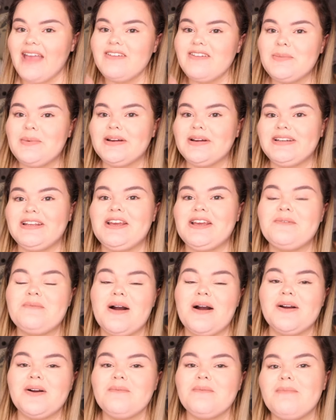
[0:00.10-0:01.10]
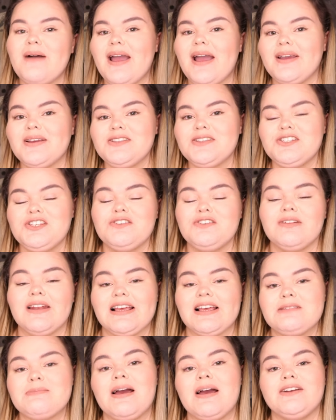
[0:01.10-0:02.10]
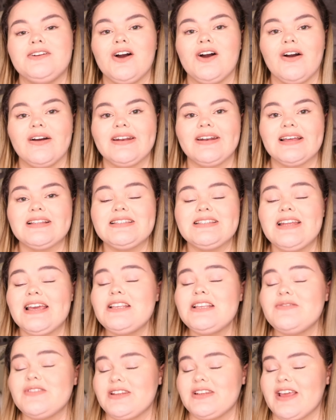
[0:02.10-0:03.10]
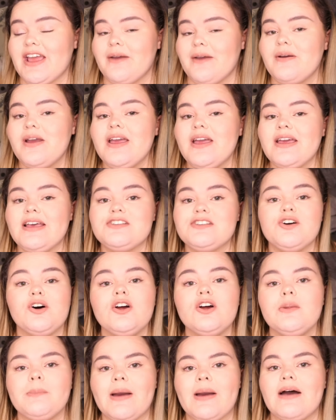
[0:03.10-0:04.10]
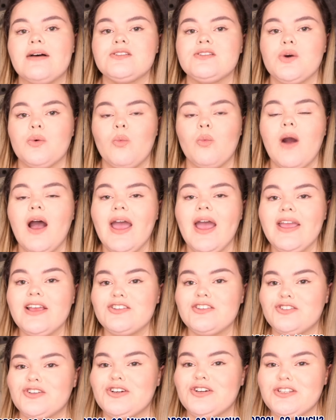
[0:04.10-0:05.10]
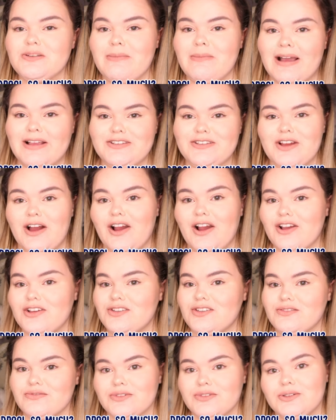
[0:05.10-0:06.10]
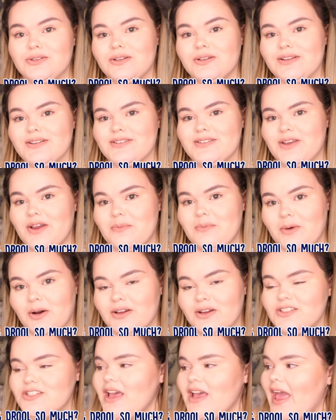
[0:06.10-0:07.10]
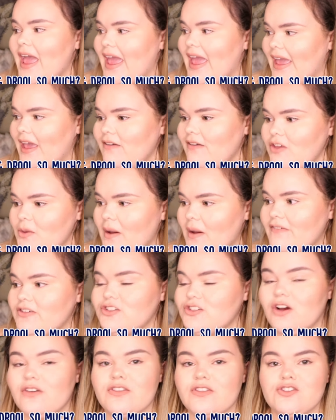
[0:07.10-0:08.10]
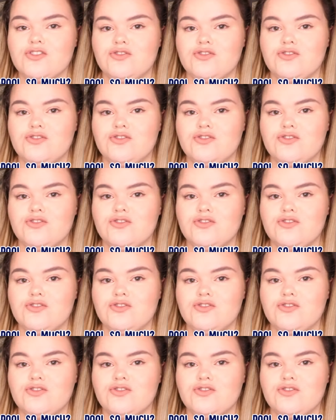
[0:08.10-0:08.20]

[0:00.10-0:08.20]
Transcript: everybody and welcome back to Relax My Dog. Now today's video is all about why does my dog drool so much. If you have a dog that